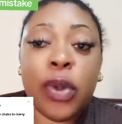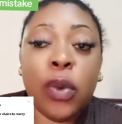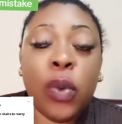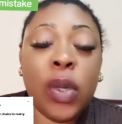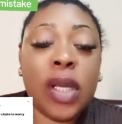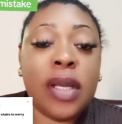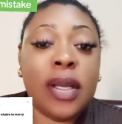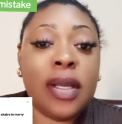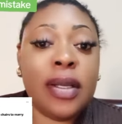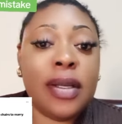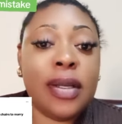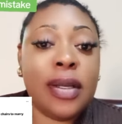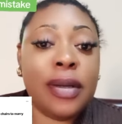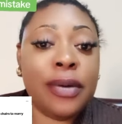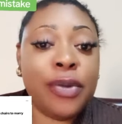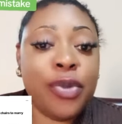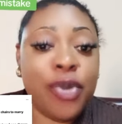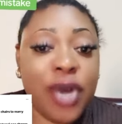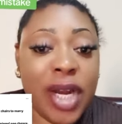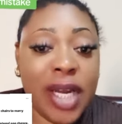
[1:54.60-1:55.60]
we
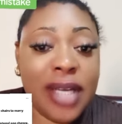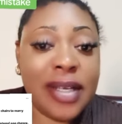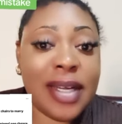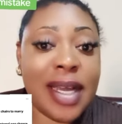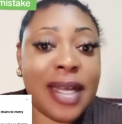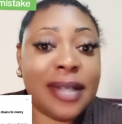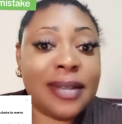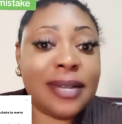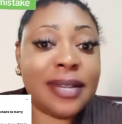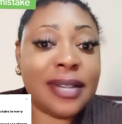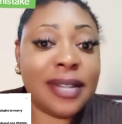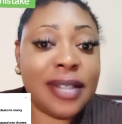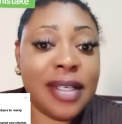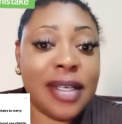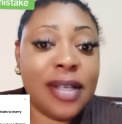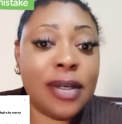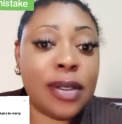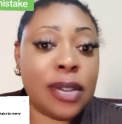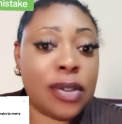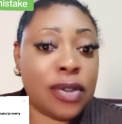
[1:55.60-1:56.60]
read and
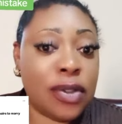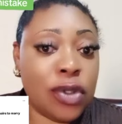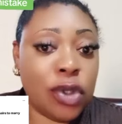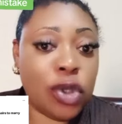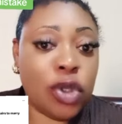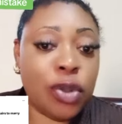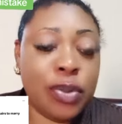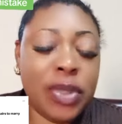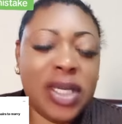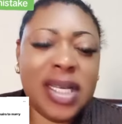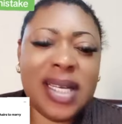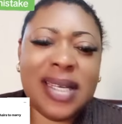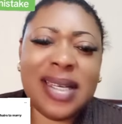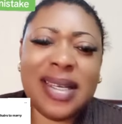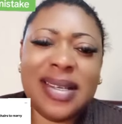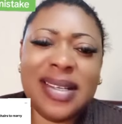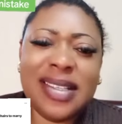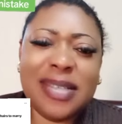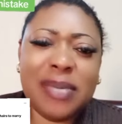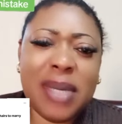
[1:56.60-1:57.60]
see on social media,
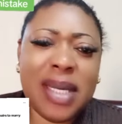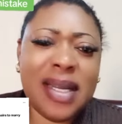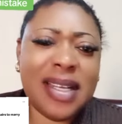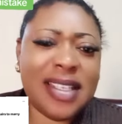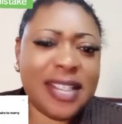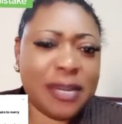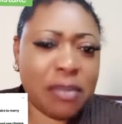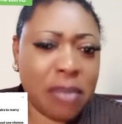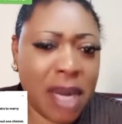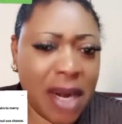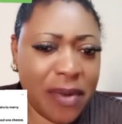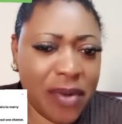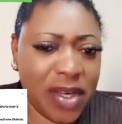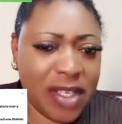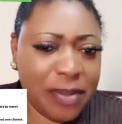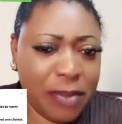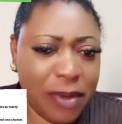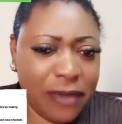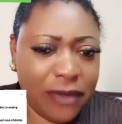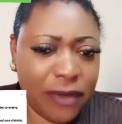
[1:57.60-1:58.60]
that this man has
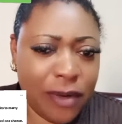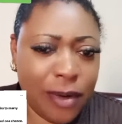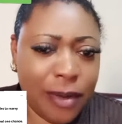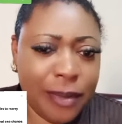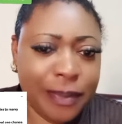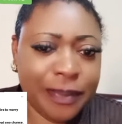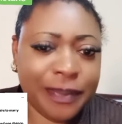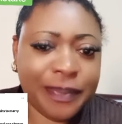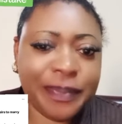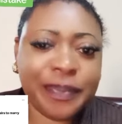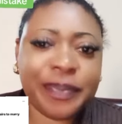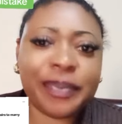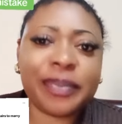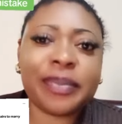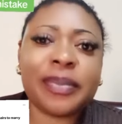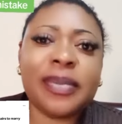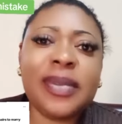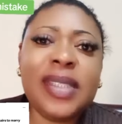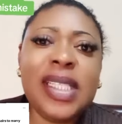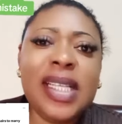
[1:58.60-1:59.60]
married before,
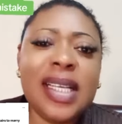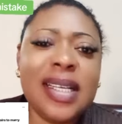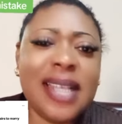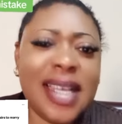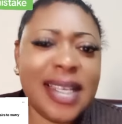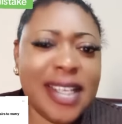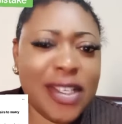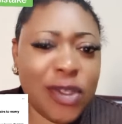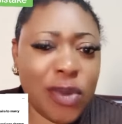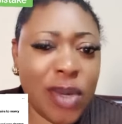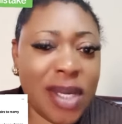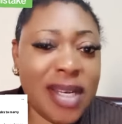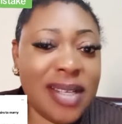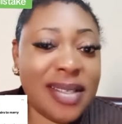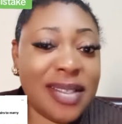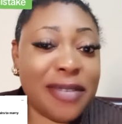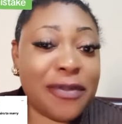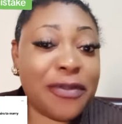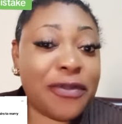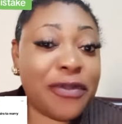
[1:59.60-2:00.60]
that this one
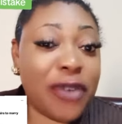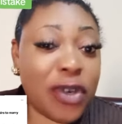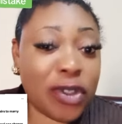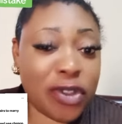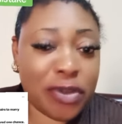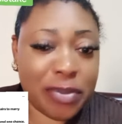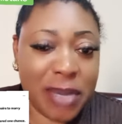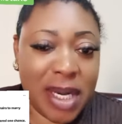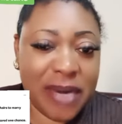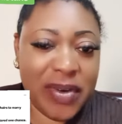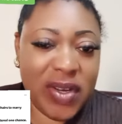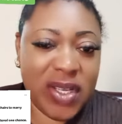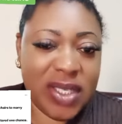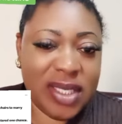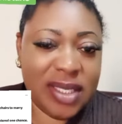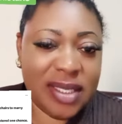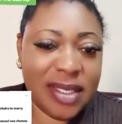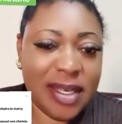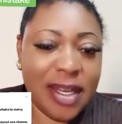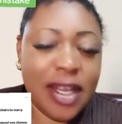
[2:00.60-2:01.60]
is the fourth
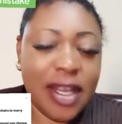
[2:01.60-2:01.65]
marriage.